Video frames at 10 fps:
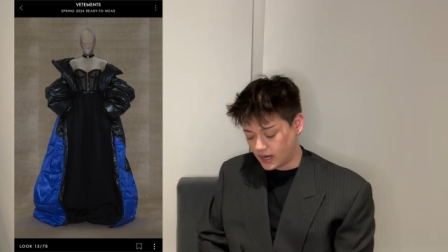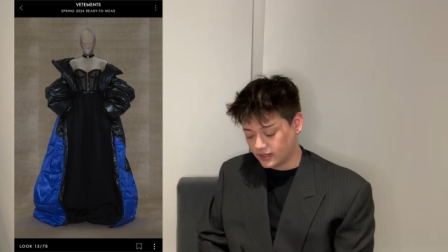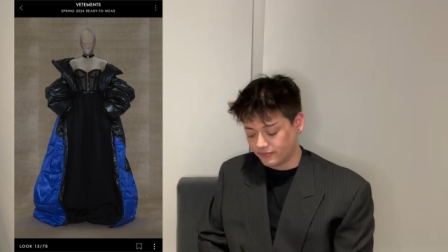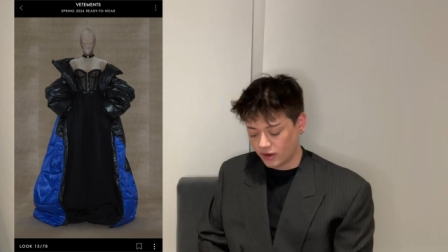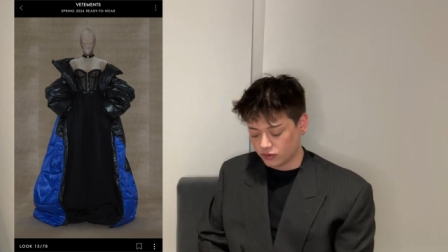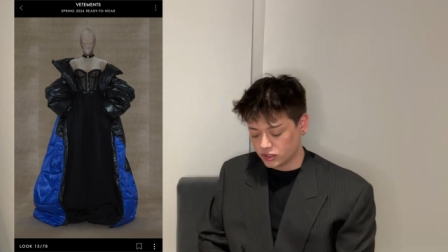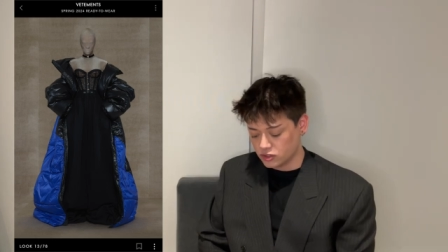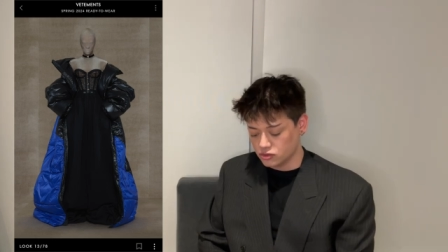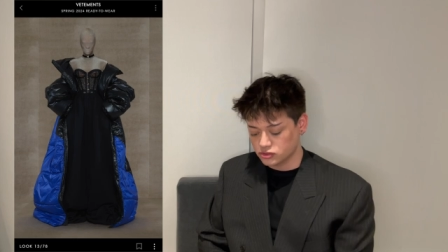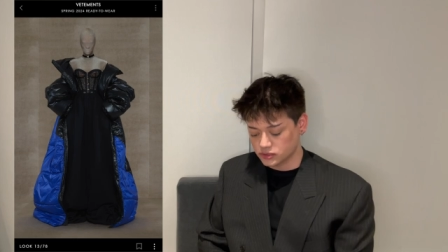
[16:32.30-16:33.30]
I love how
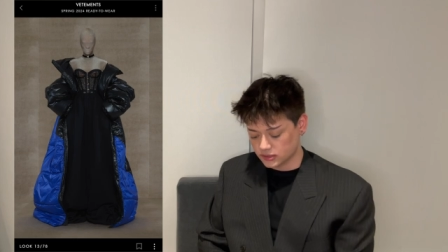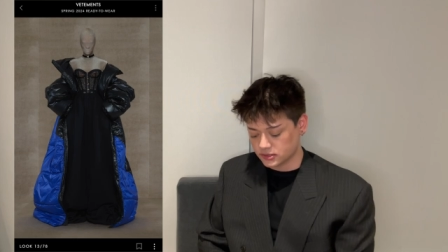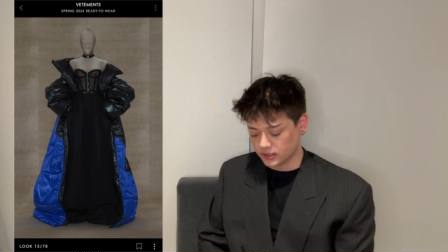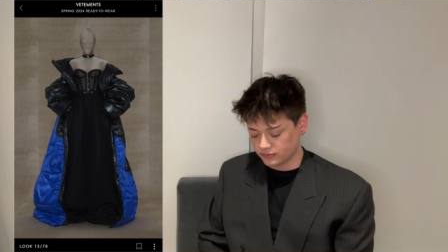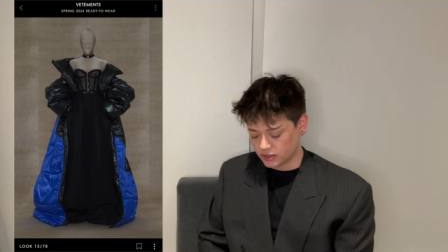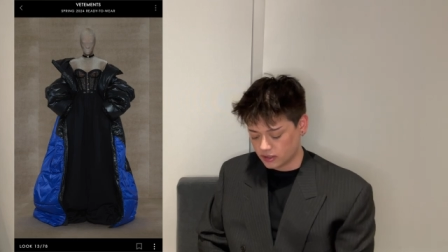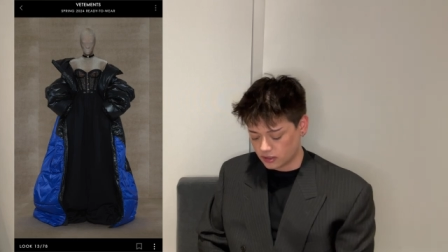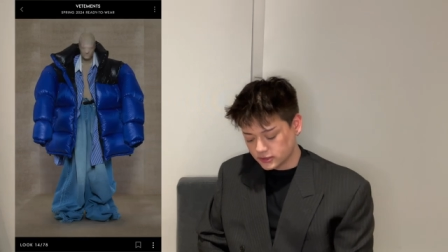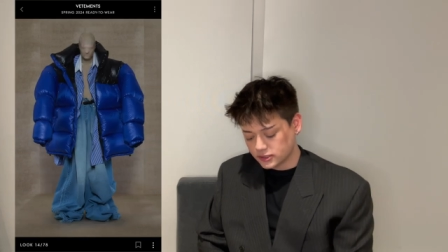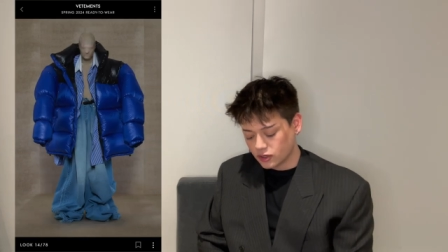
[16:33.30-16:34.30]
huge the sleeves are.
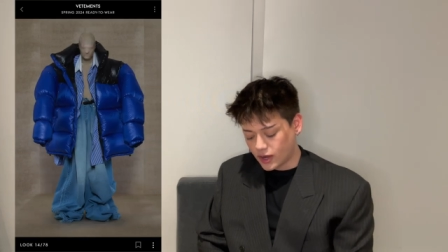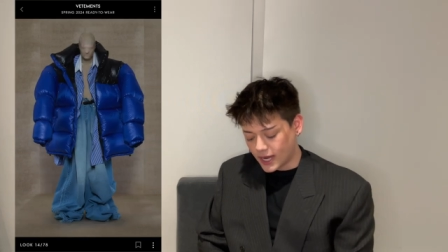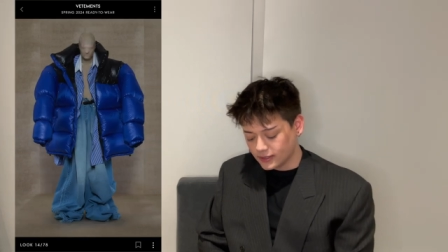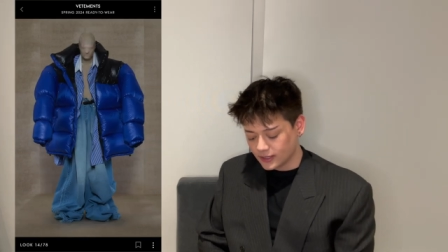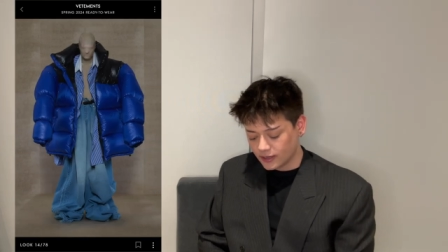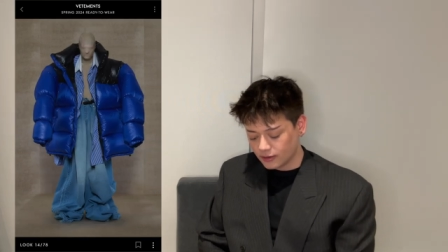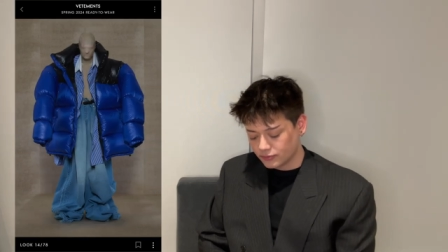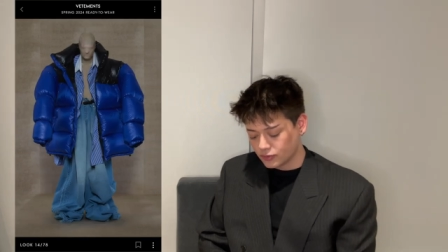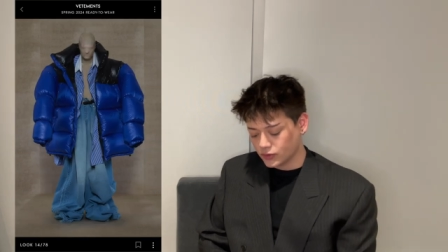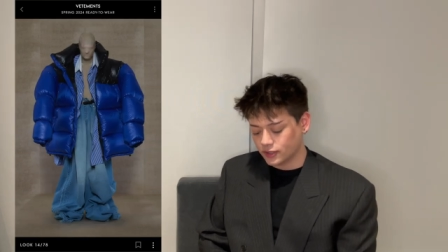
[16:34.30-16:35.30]
So I
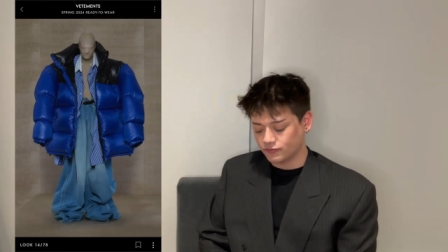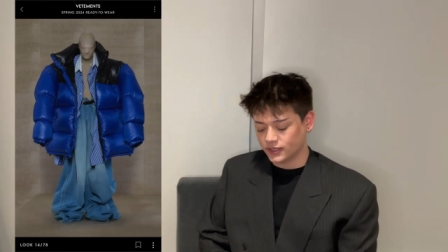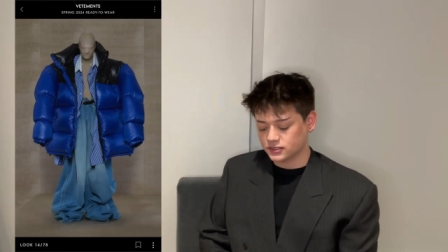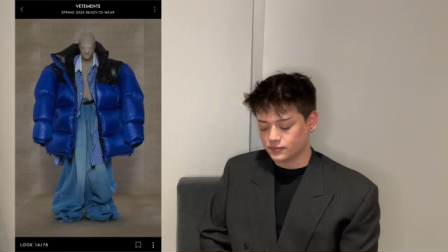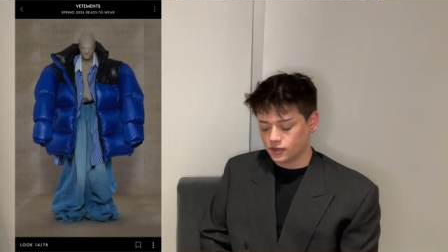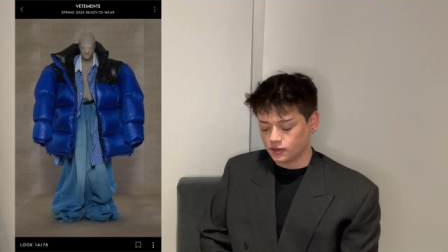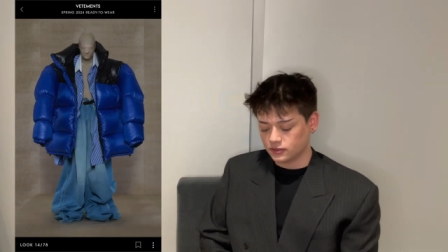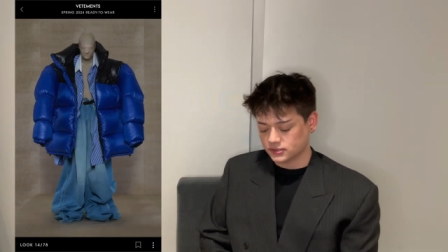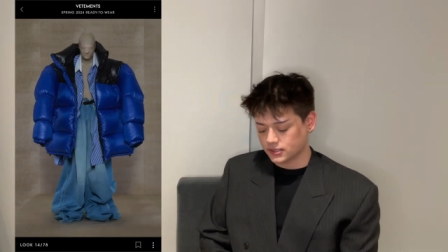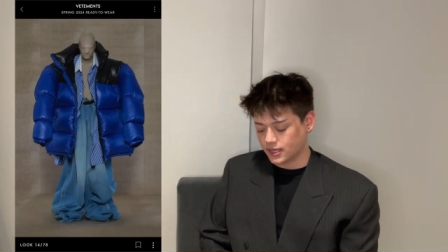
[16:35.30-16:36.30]
love when
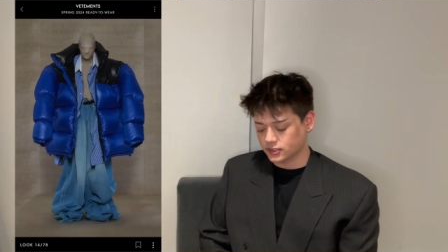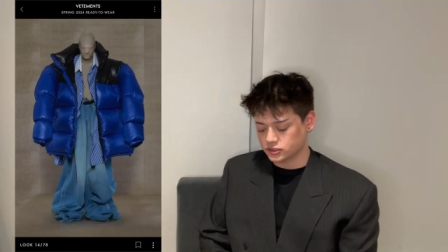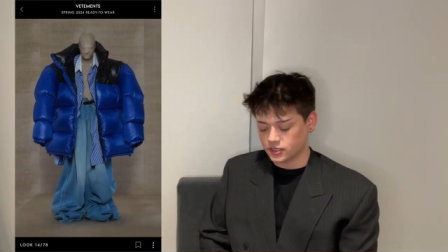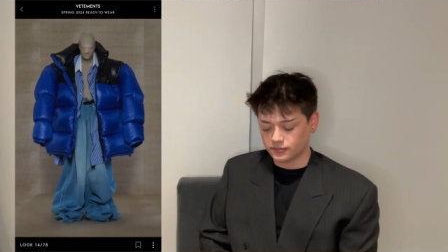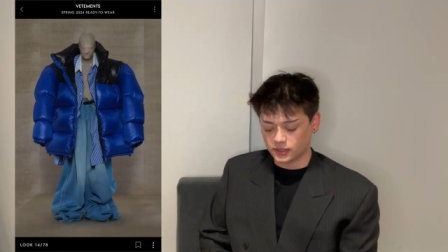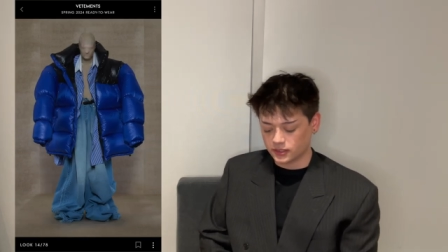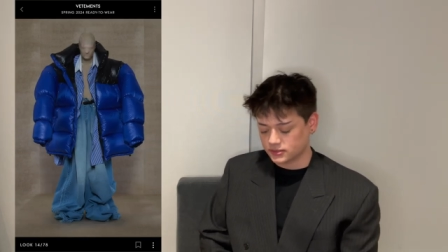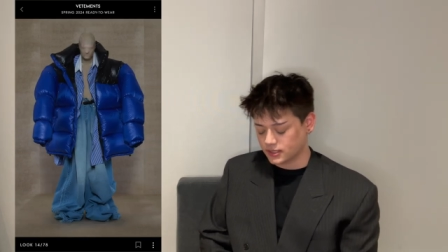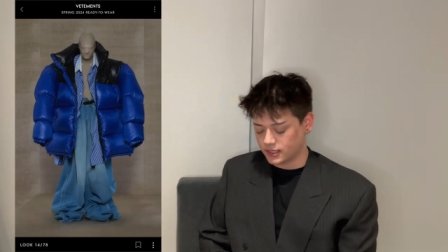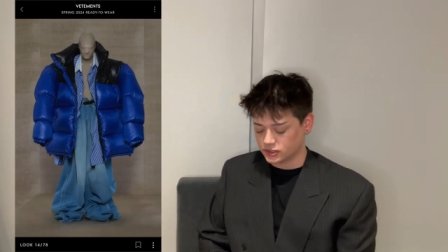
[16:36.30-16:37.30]
Vetsmall slash Demna
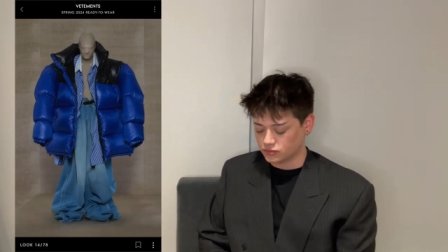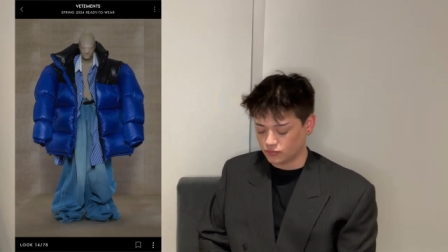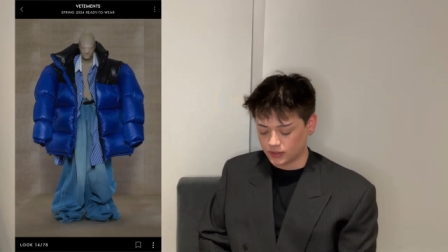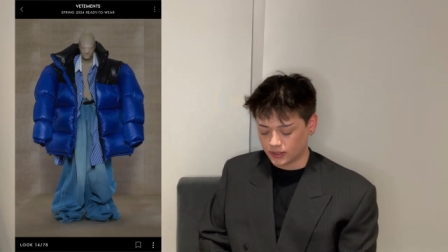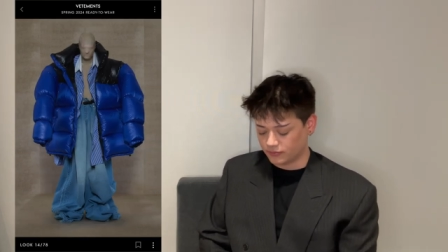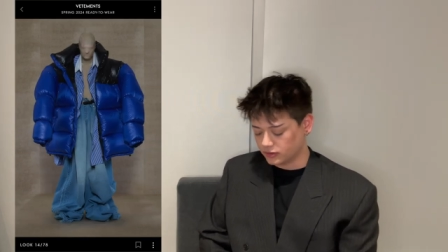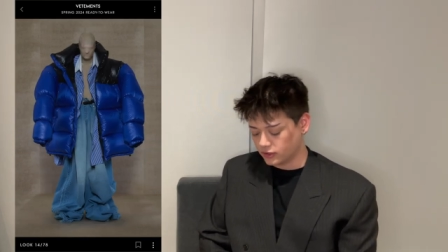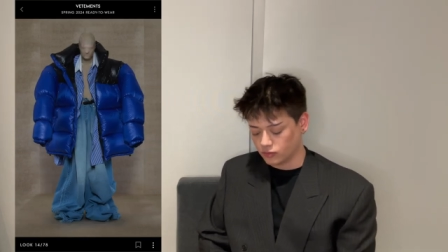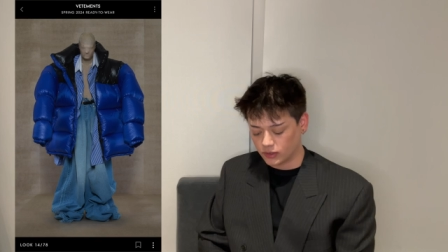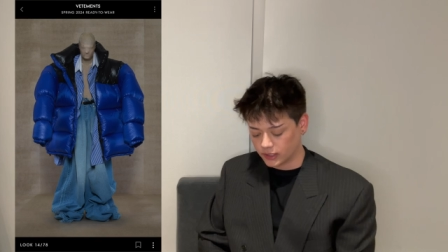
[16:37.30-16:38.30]
slash whatever
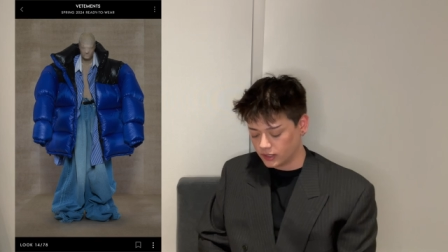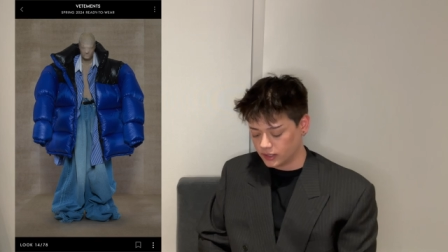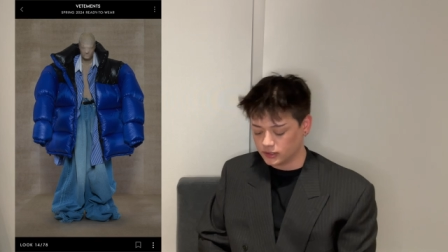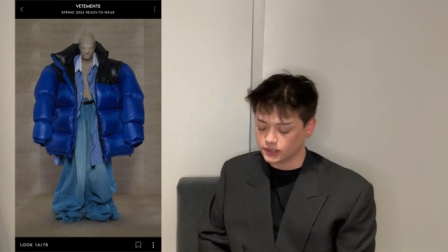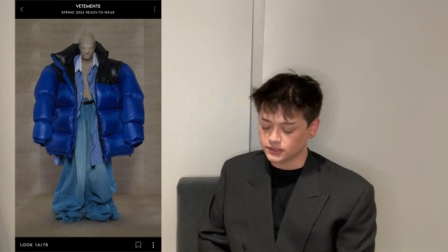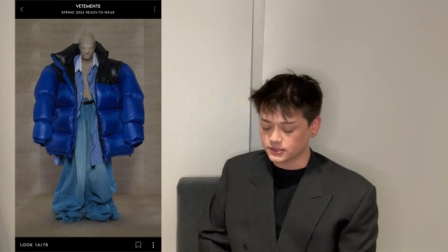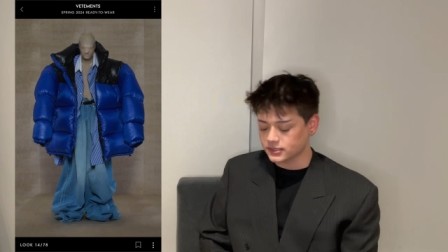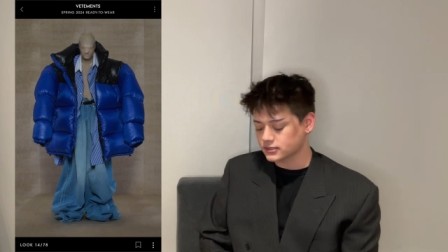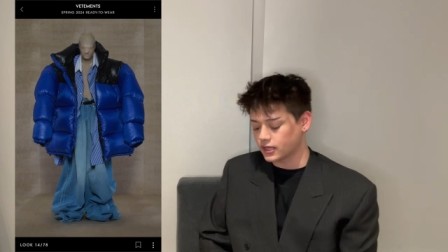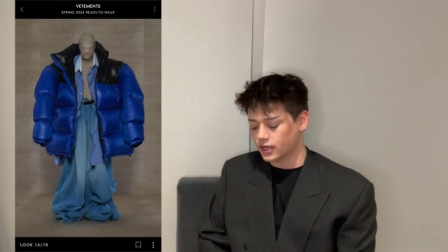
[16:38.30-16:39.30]
they're working on does
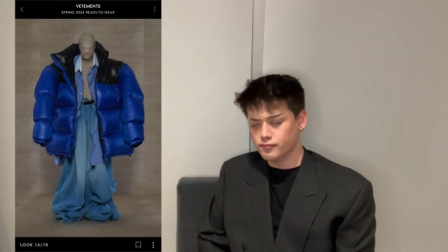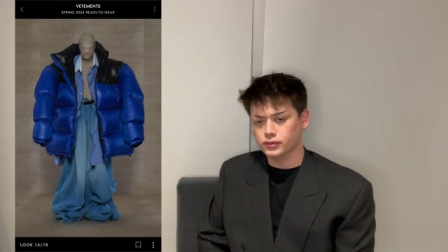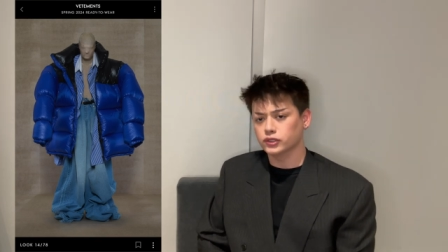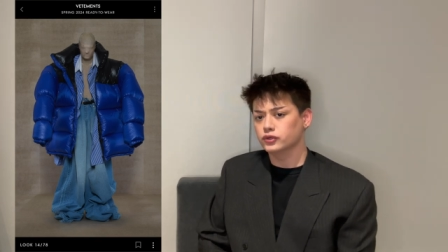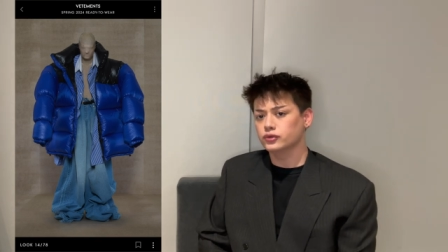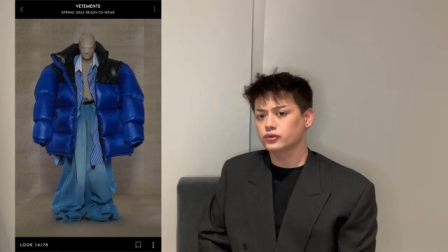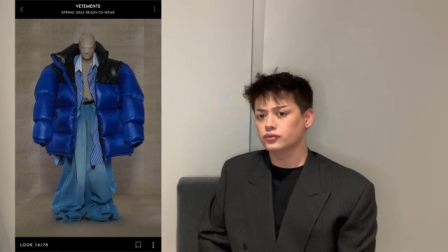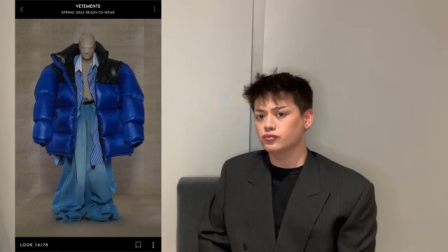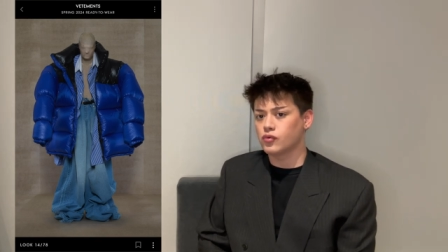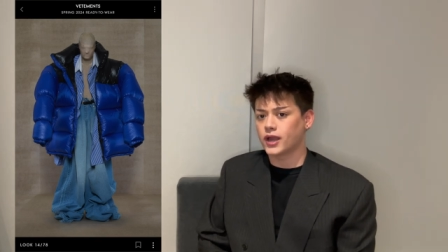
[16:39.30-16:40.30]
these like
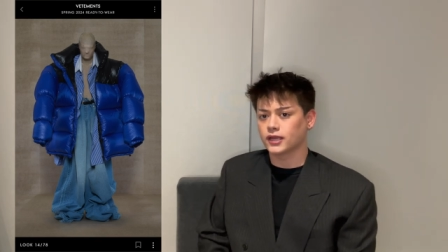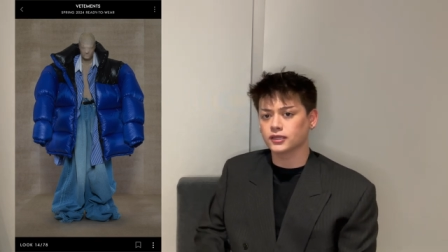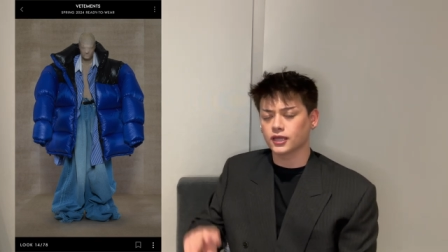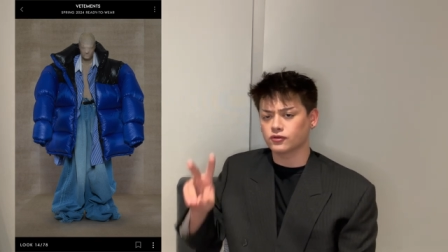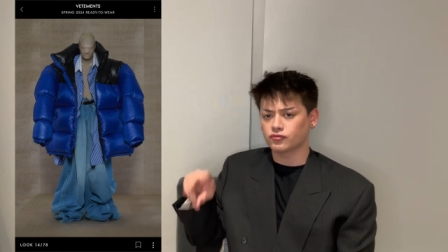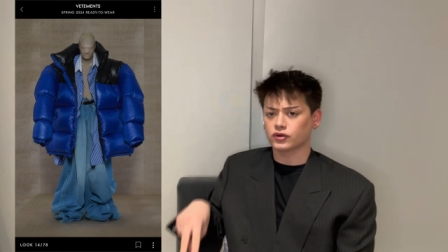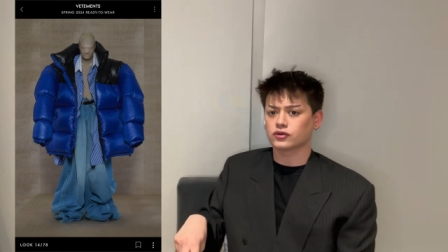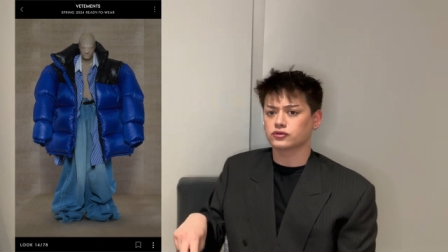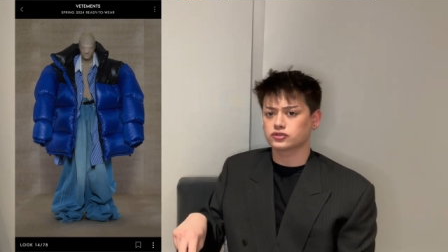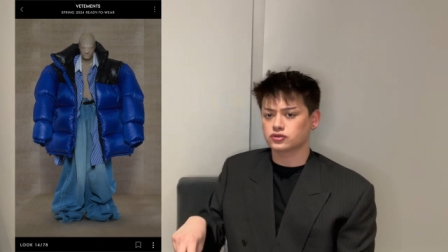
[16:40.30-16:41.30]
blue, white, like
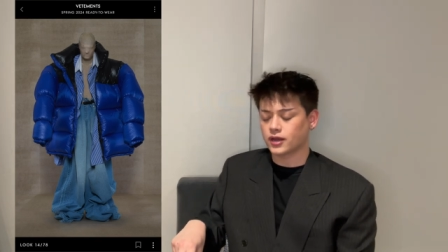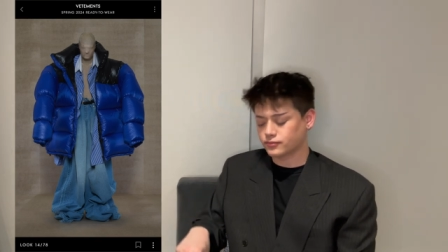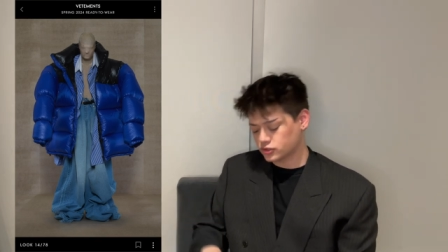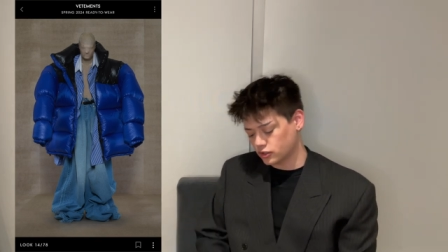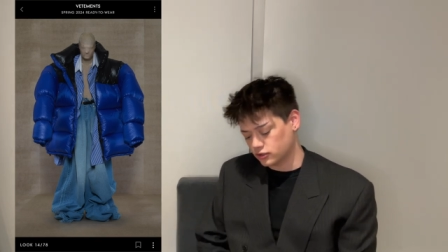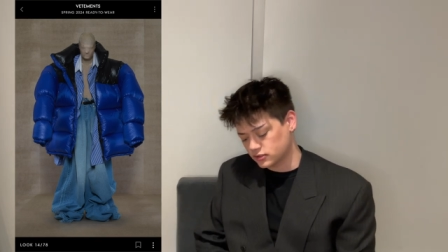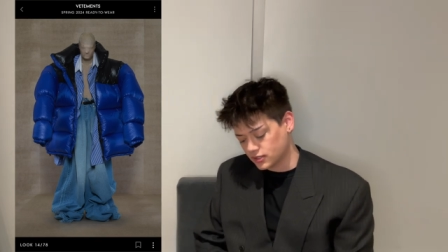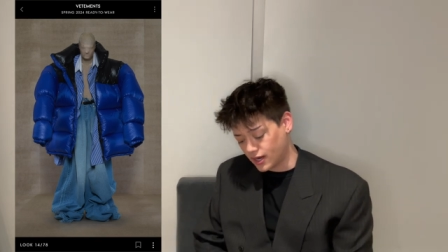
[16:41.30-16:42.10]
vertical striped shirts.